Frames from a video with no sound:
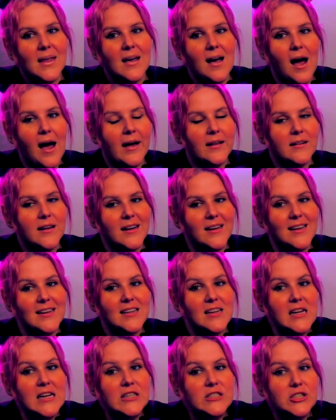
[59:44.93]
And like
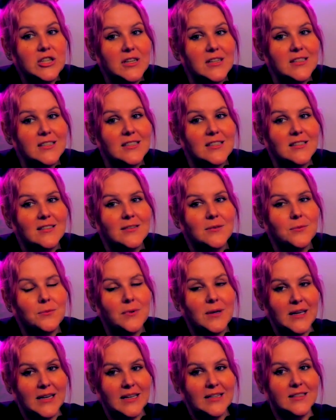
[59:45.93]
it just,
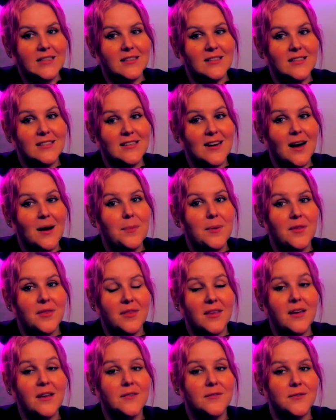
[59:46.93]
we need to stop and
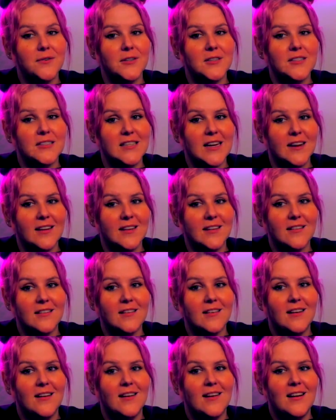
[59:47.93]
think for a second.
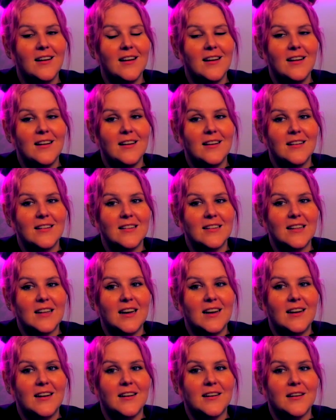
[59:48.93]

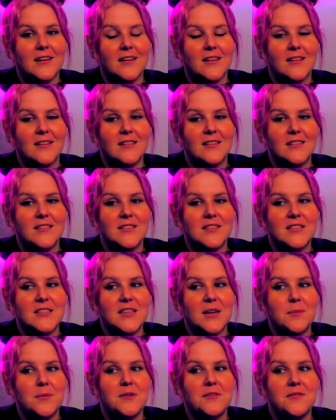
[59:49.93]
Like
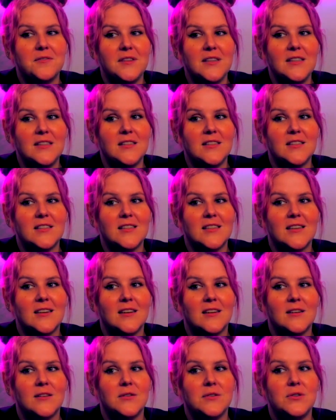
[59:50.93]
some of these
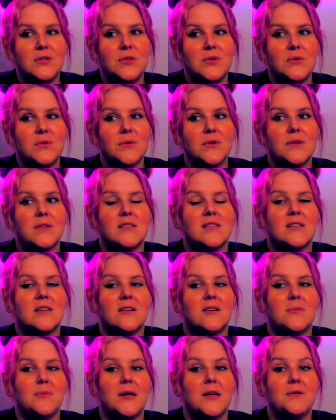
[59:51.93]
tools that
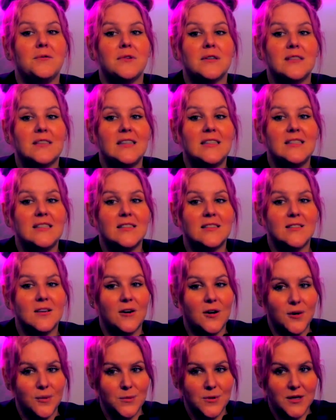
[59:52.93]
are being released as
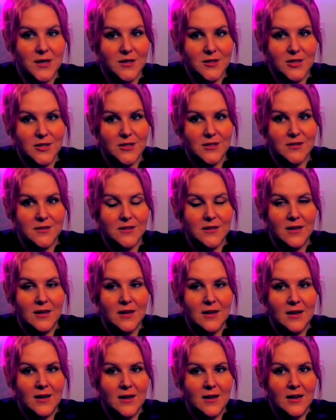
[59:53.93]
harm reduction
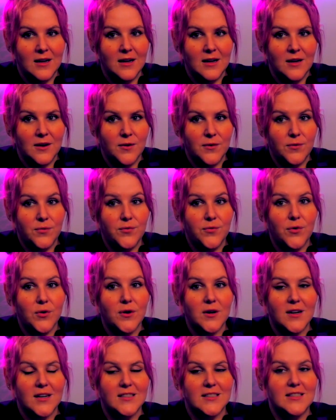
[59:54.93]

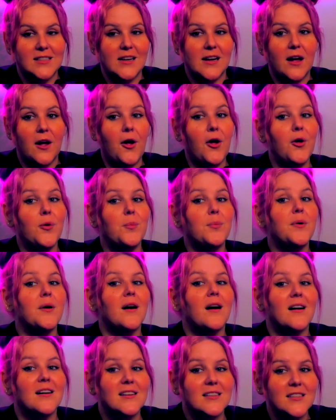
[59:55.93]
for us to help
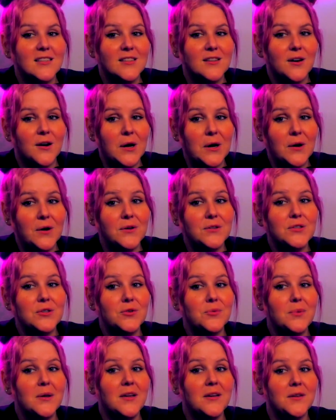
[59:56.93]
us are also
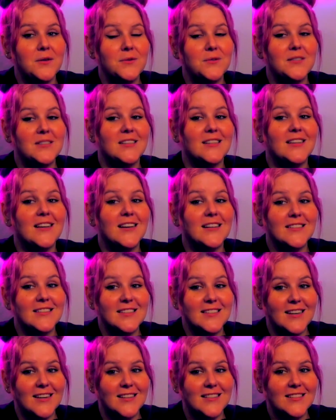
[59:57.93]
being used
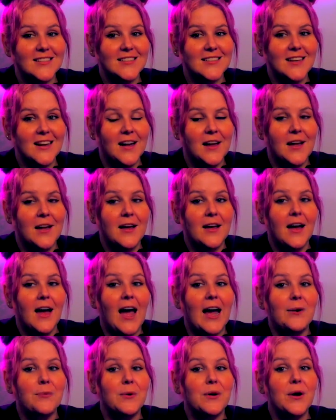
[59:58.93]
against us. And we